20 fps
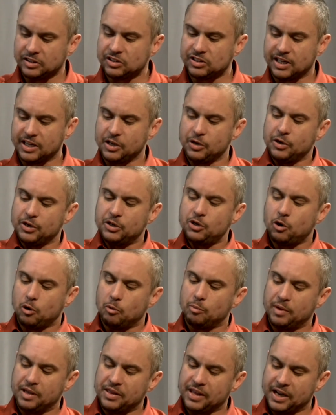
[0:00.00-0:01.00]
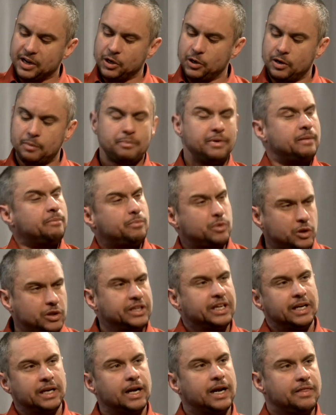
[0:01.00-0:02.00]
that you had told me that you had been
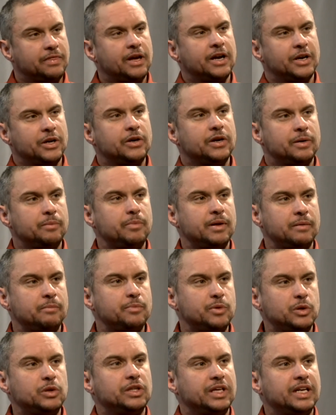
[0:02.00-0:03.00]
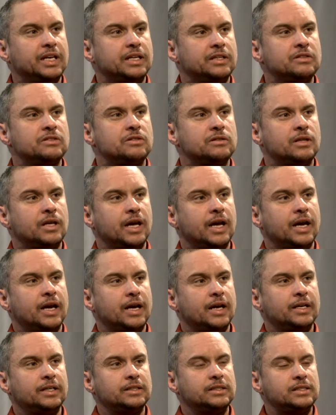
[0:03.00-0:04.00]
bullied. I thought you had been bullied and,
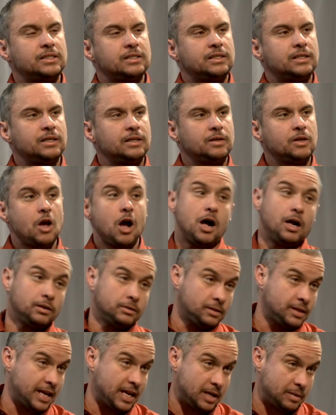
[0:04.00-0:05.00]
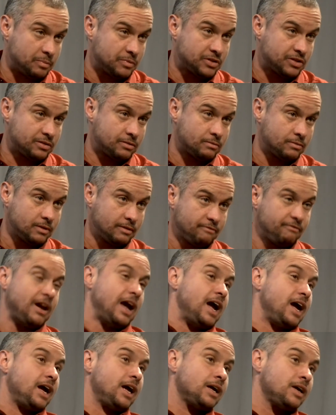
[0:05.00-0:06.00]
and called names,
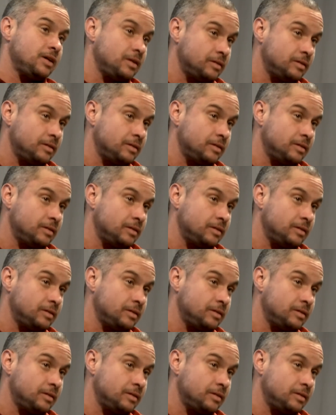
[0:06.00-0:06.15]
fag.